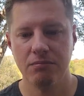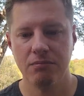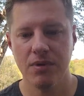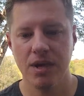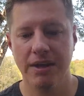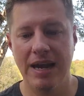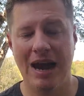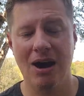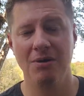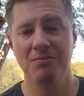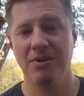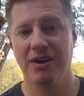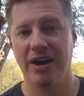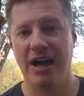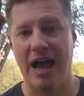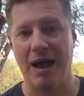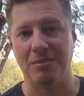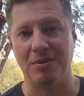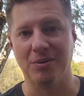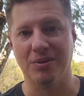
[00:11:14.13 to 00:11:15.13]
now I'm very
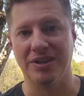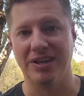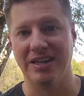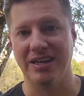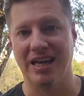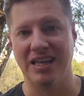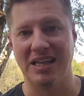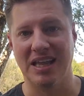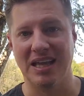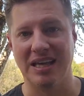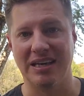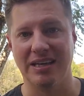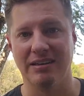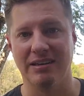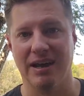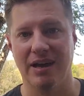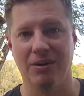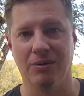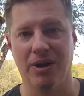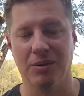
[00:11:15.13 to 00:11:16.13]
happy with it and I like it.
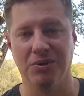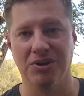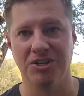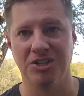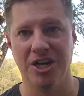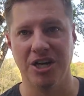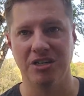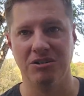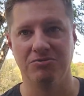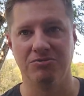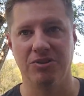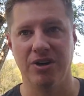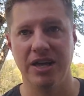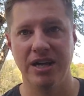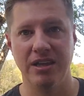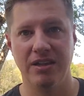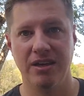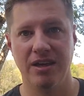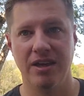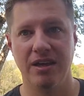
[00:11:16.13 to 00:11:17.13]
I, I wouldn't change it for
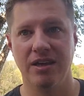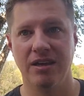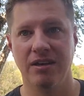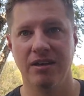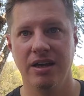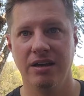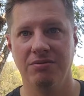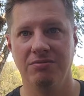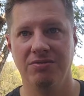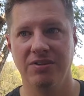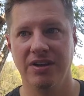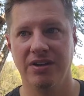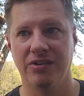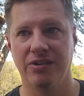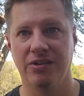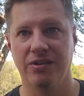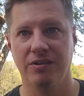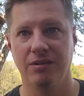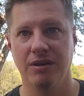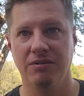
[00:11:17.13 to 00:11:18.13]
anything. It
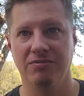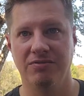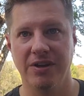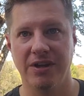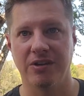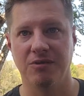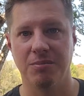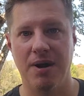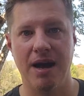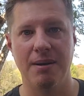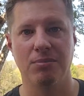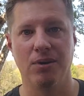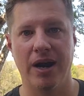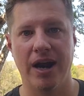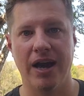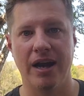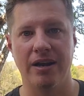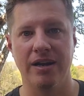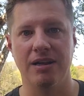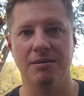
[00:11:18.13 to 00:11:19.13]
fits, it fits my
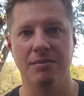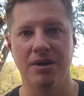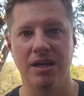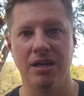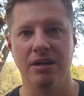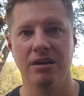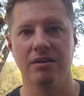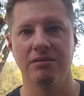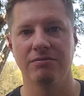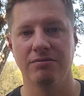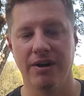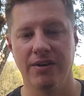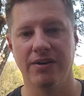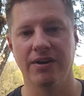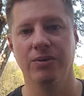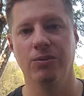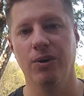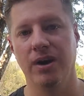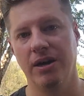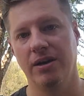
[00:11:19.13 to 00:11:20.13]
brand and me
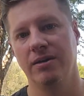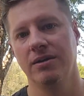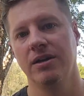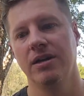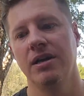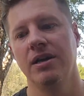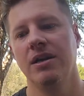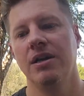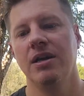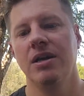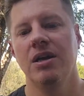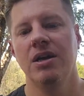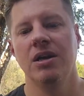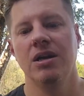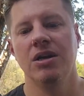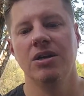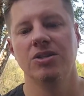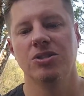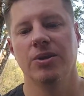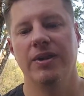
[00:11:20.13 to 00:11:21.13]
very well.
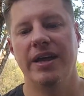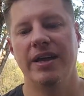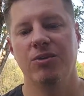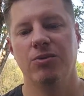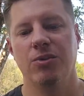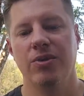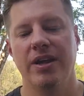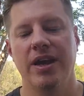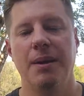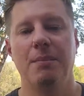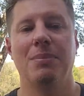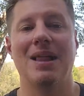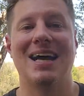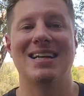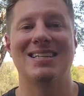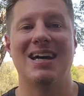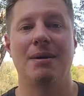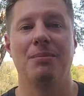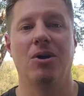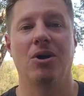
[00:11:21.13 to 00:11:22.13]
So that is where the name
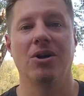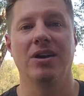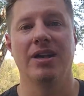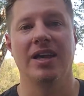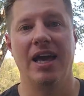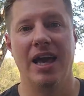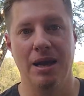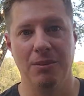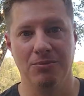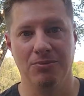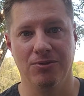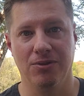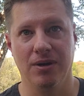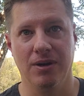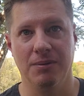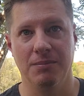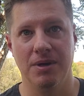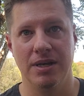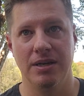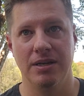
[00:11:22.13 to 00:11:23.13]
Black Tie Barn came
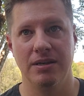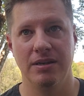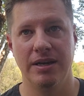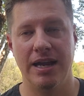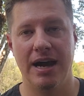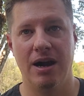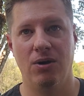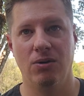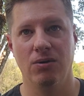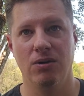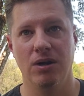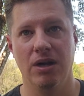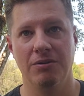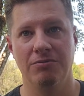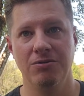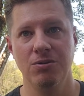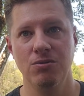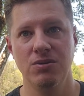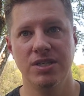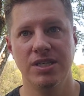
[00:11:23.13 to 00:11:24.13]
from. Now, a
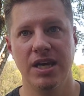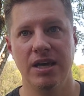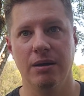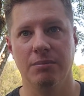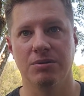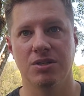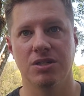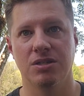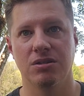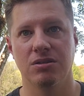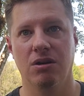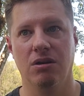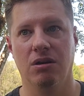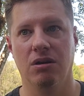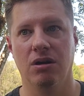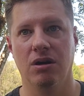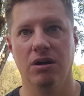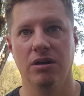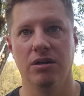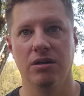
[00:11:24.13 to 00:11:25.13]
few tips
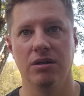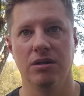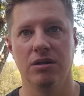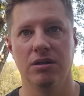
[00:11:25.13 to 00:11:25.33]
on